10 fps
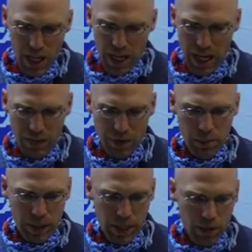and having a
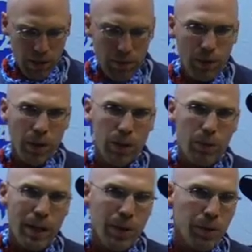pair up
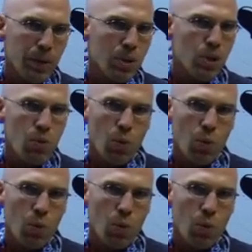front rather than just